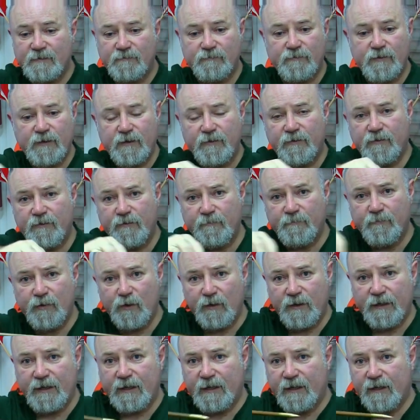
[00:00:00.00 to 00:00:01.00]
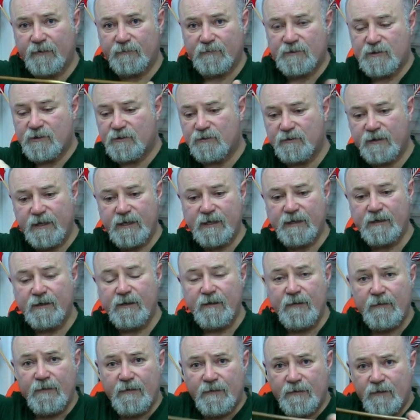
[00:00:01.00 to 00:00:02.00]
Rather than pulling it out straight,
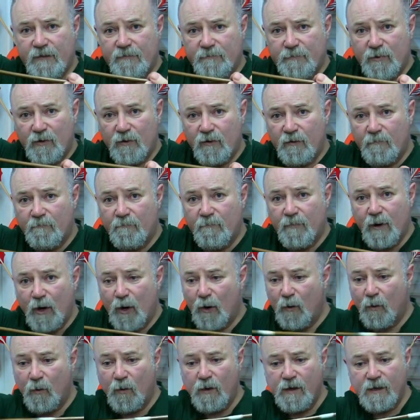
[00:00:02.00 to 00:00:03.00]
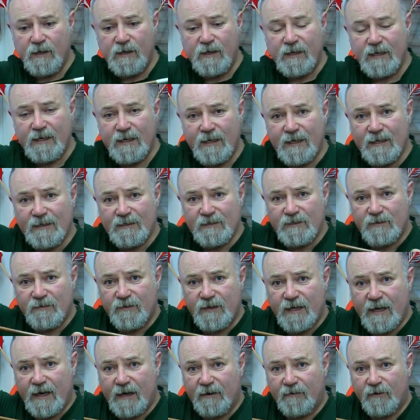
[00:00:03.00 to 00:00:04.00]
they've put a bow into
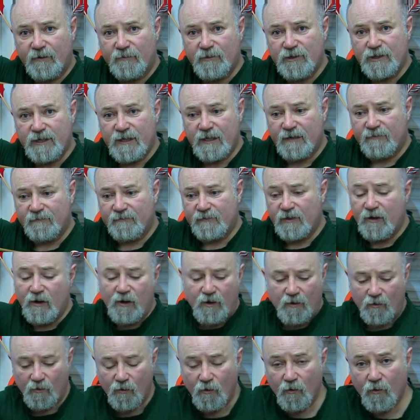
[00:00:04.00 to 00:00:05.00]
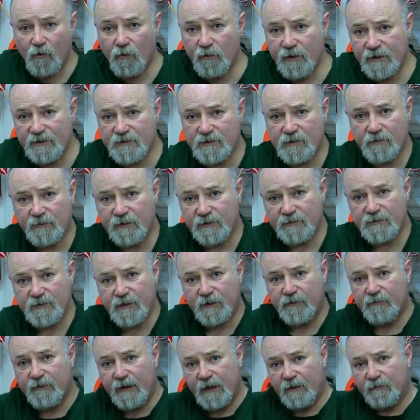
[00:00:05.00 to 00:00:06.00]
the arrow shaft or it's gone into
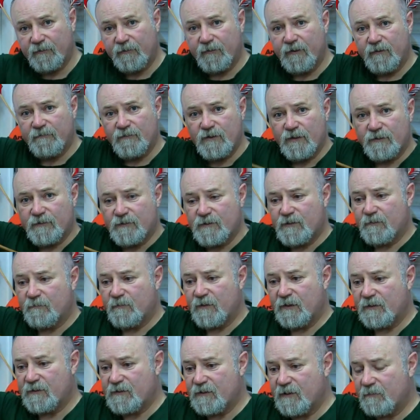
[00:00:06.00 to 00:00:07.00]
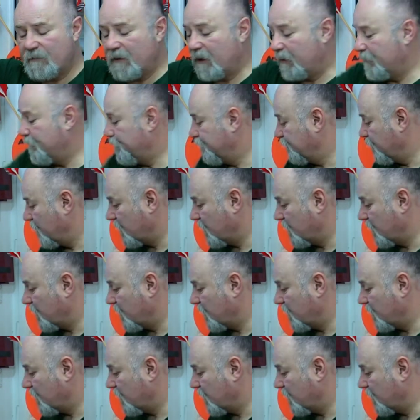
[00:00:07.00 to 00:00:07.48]
the ground and they've done something similar.